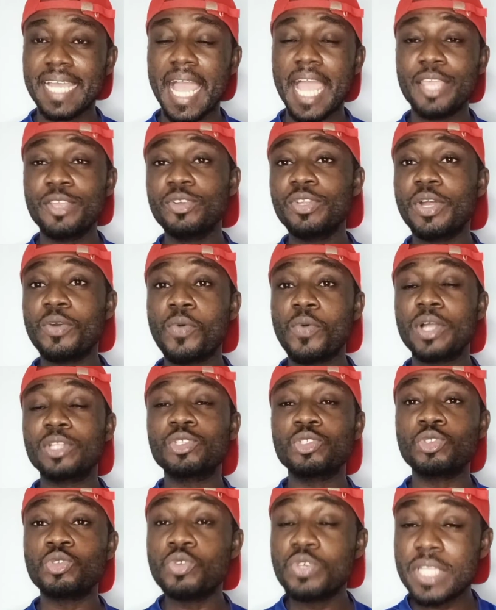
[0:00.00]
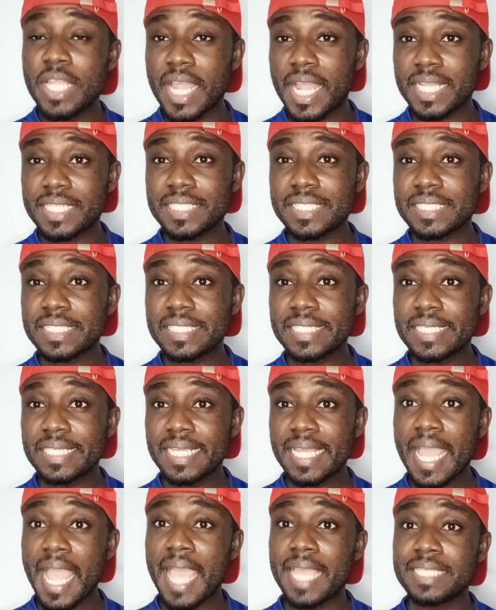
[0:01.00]
Are you the one to do that?
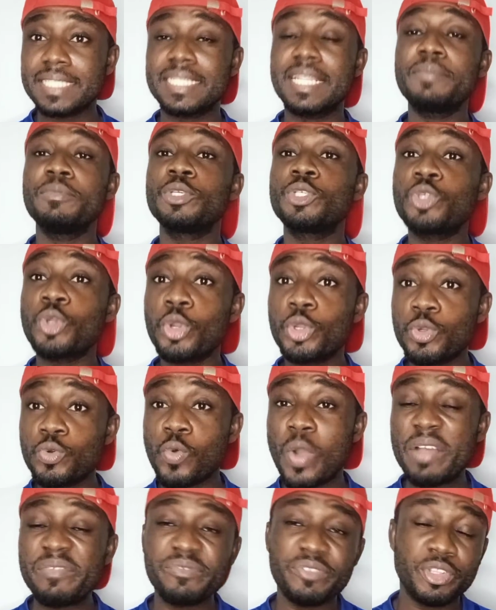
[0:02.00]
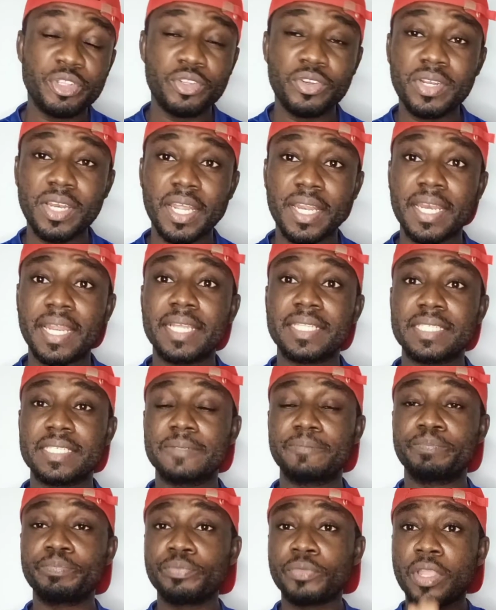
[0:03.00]
Guys, let me show you one video like that.
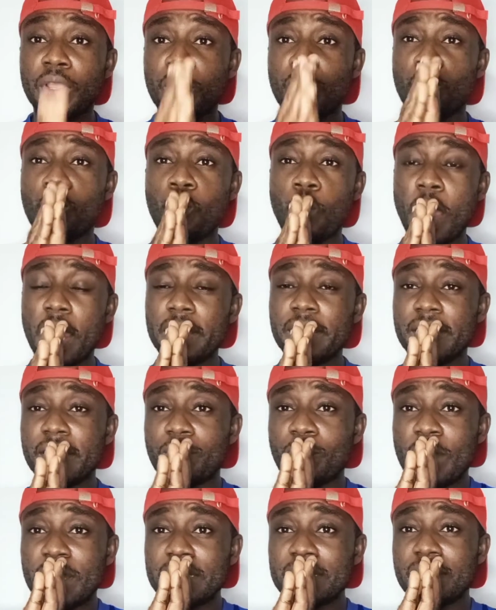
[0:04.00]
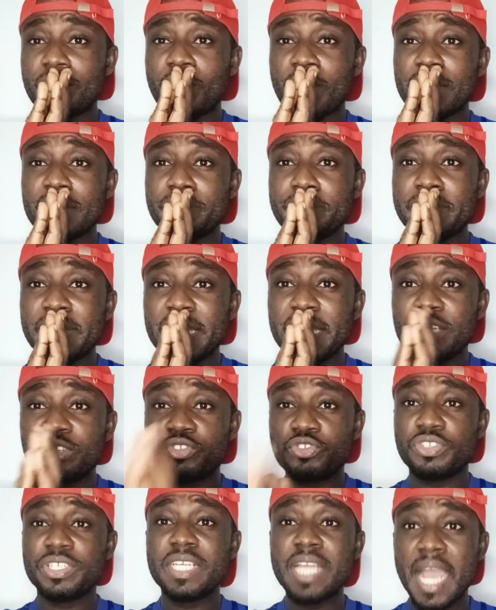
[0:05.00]
One
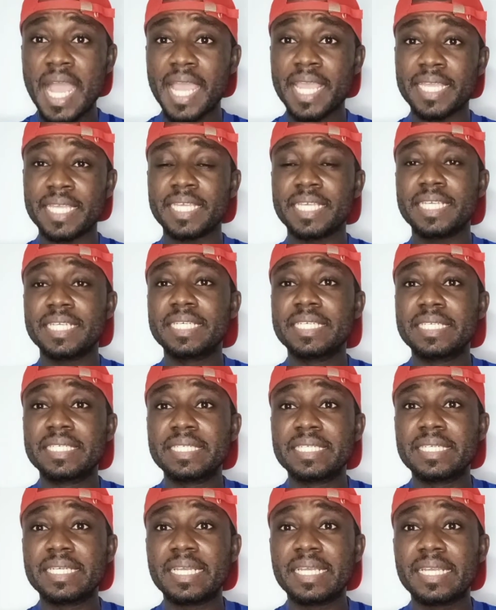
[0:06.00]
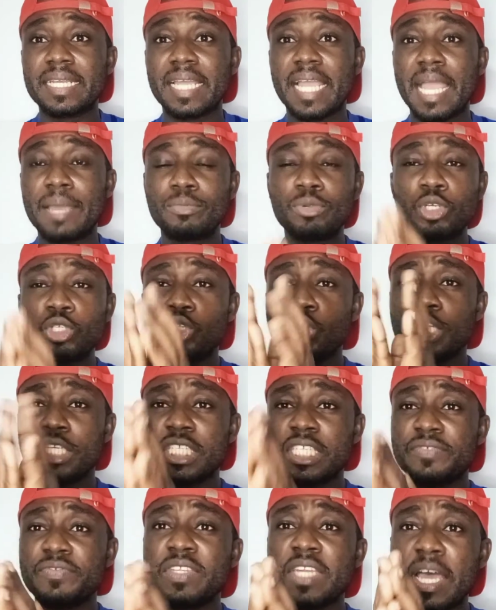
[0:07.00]
military guy. I'm not sure
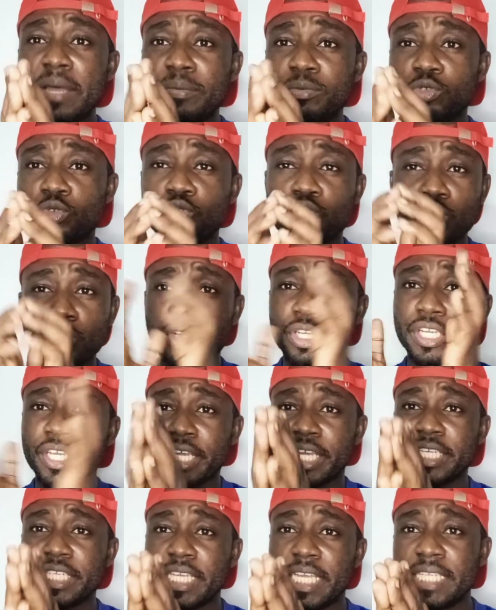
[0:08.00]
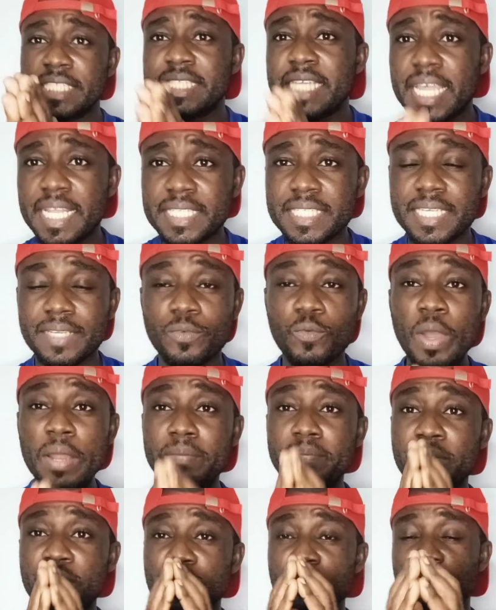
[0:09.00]
he's even up to a 30.
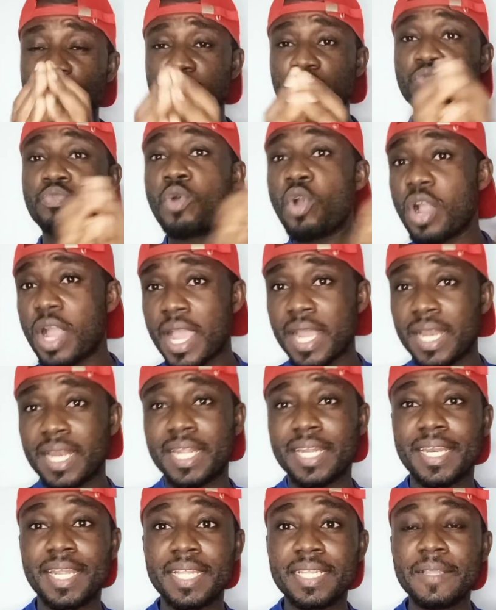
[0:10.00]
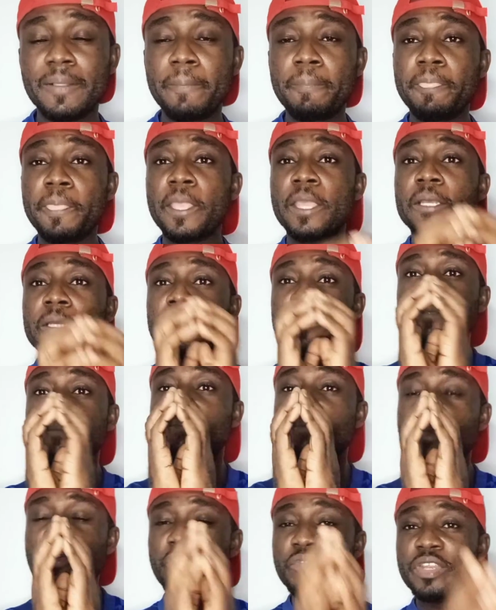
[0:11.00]
One military small guy like that is
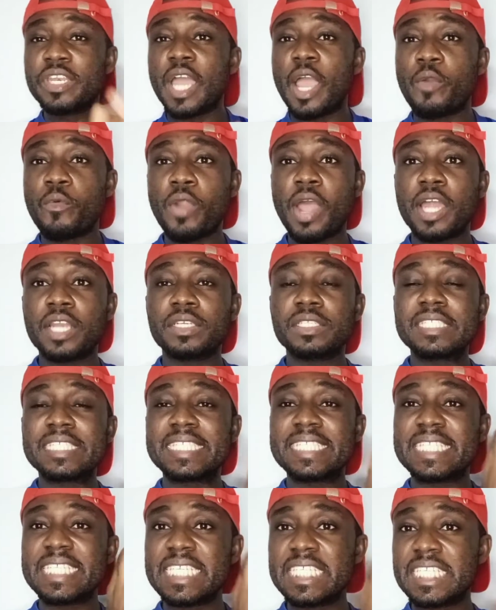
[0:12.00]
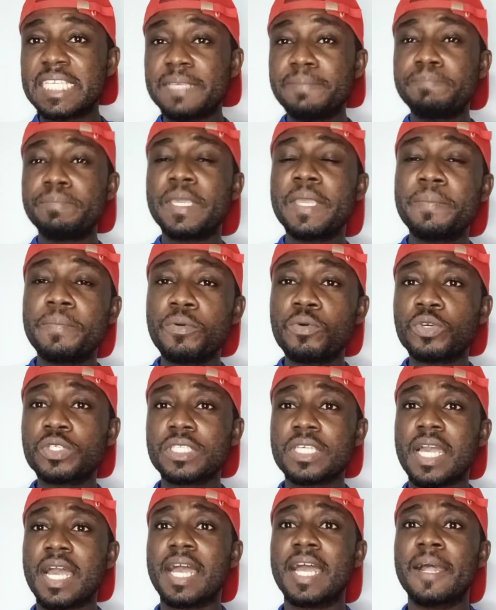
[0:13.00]
moving around, seizing
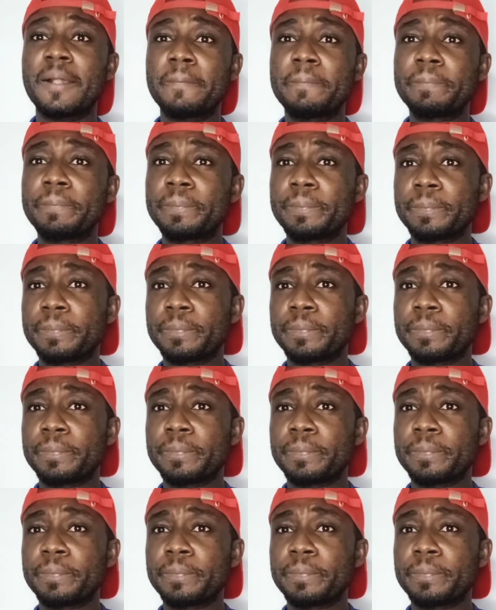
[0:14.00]
people's car.